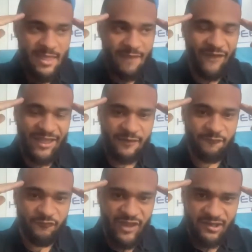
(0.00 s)
If I
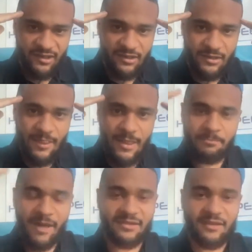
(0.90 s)
can vision
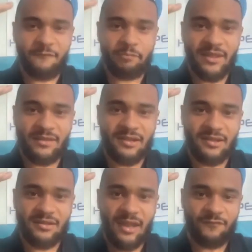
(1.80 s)
myself being
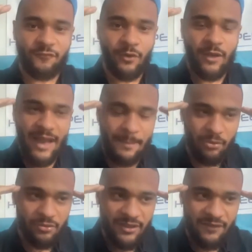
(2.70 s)
successful and I
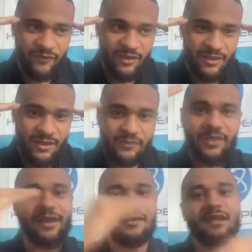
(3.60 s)
believe it,
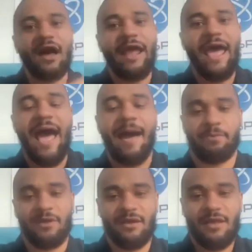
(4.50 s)
then it's gonna
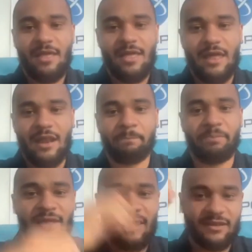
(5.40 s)
happen. And I'm
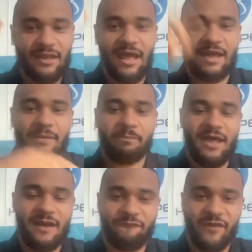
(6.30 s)
big into kind of
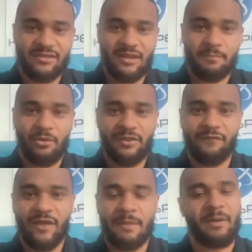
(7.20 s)
manifesting and
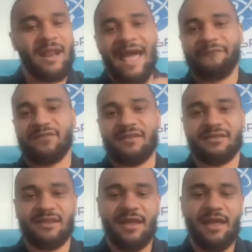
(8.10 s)
believing it, but I have to
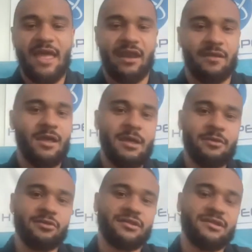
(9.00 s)
see it. And
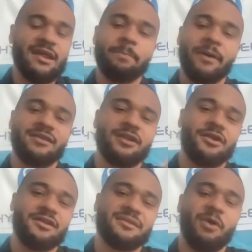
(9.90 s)
you see it by
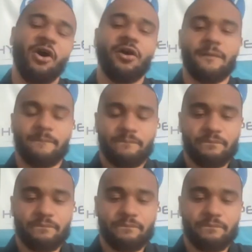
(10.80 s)
starting small.